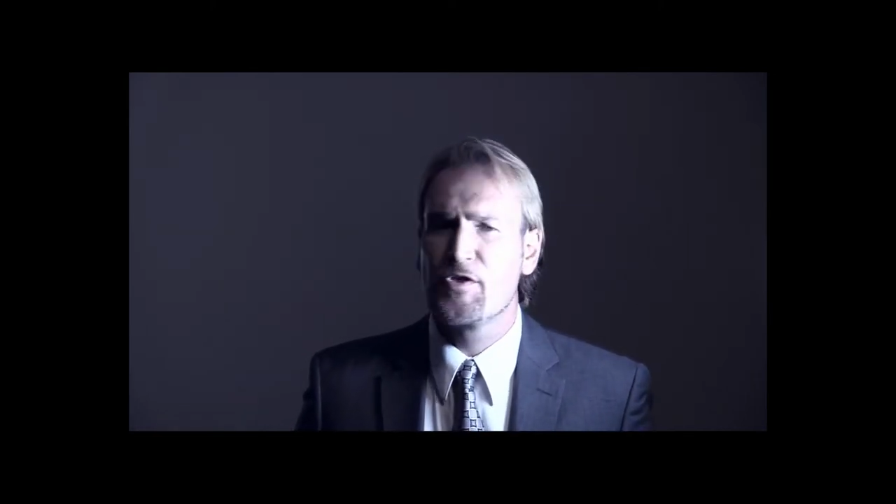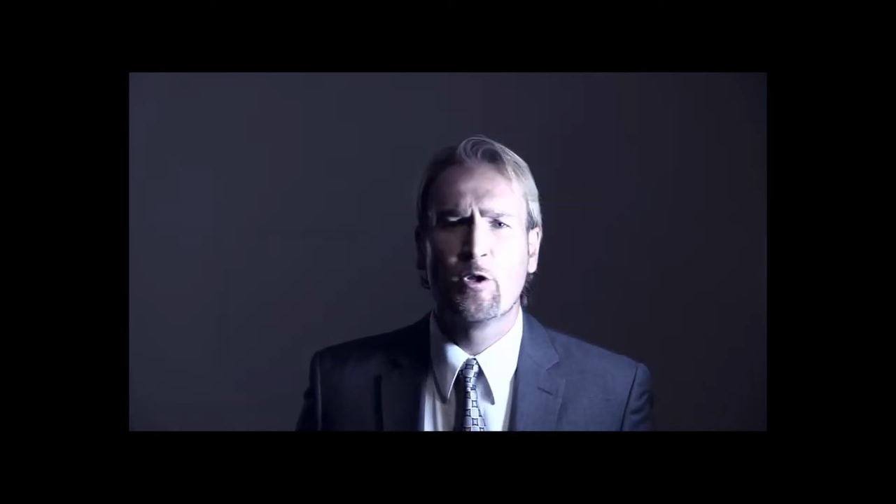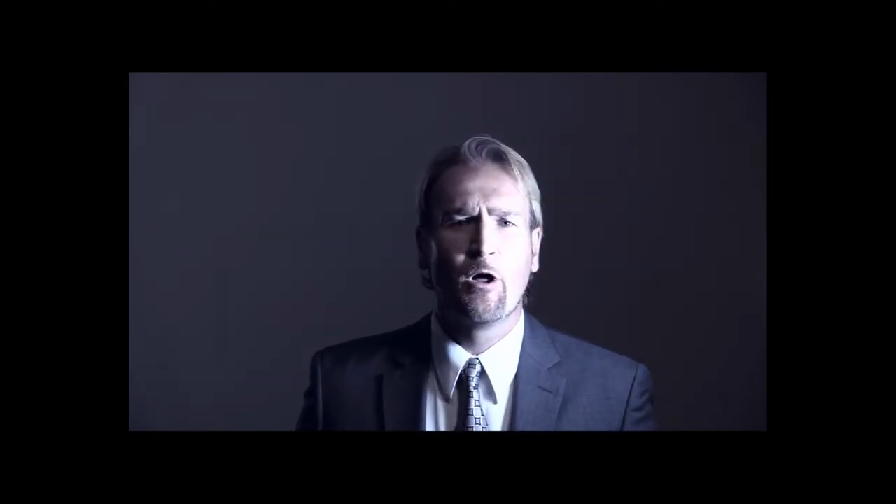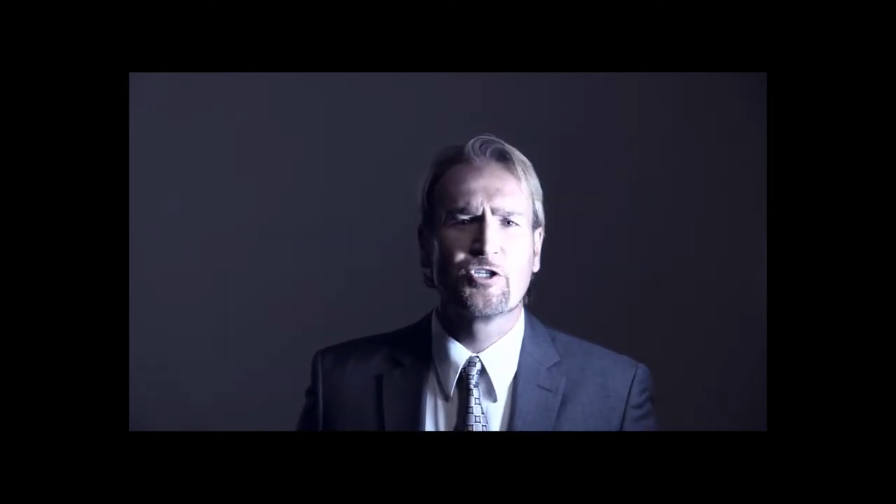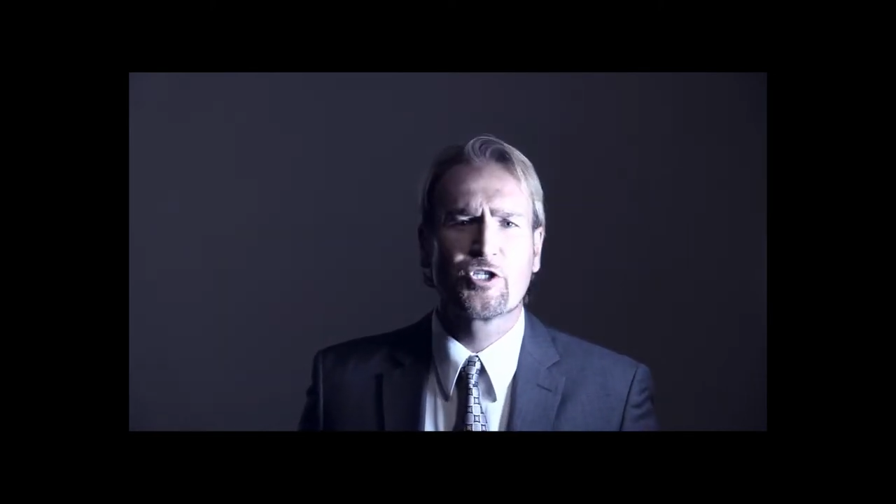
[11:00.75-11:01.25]

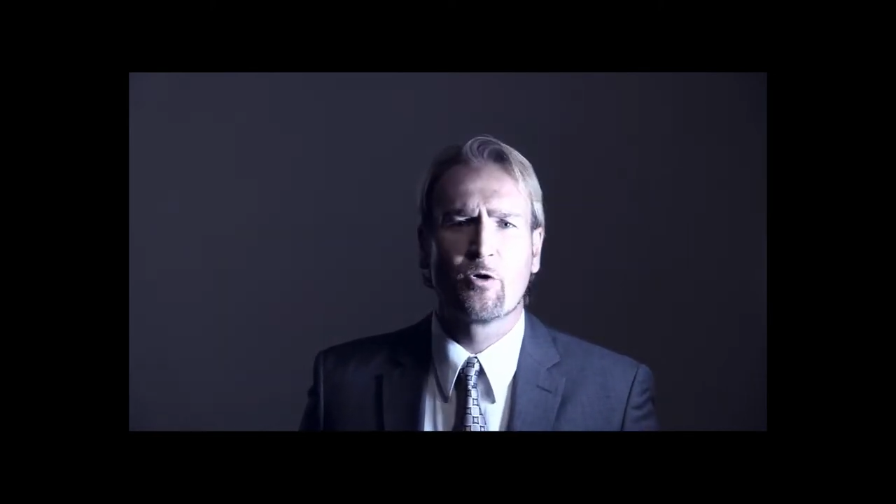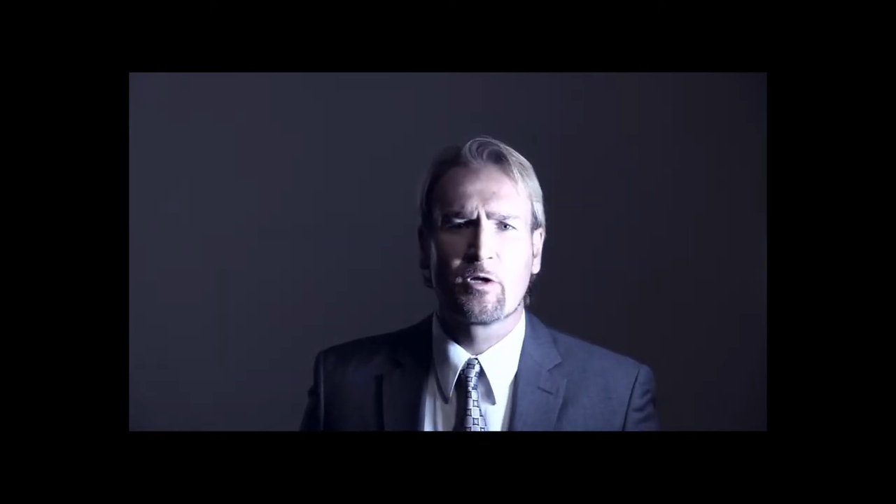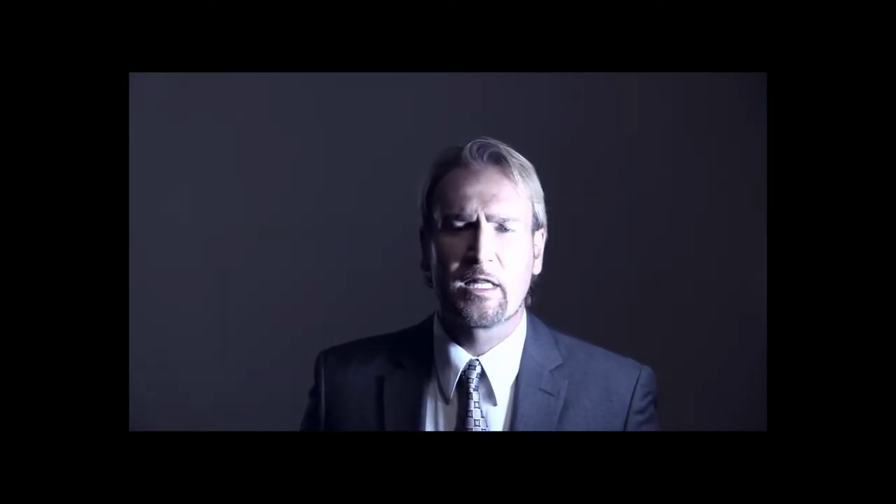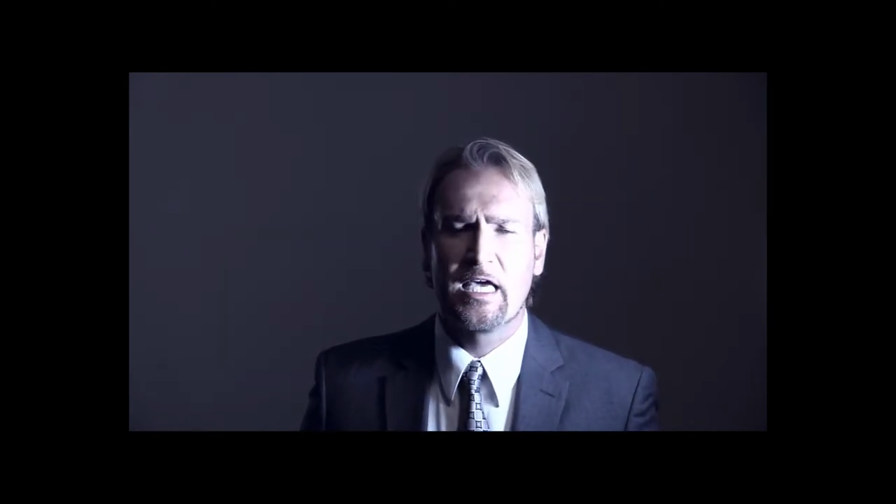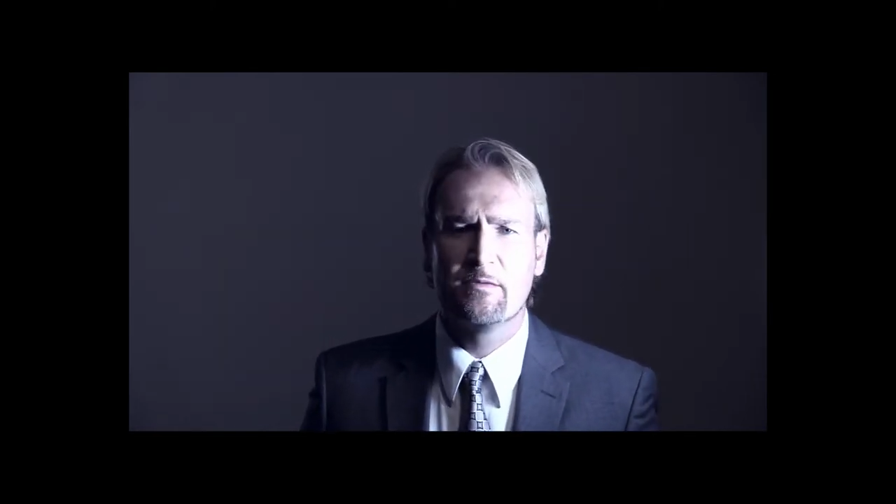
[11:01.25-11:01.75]
theological
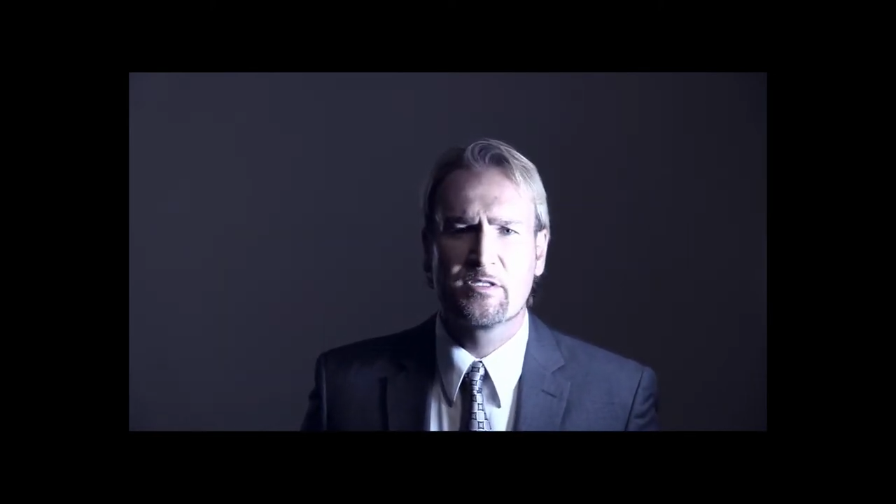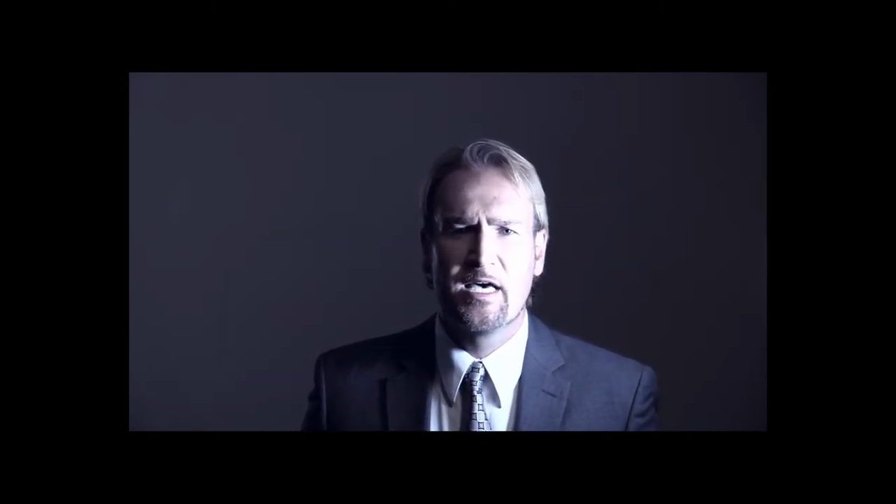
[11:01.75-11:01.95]
claims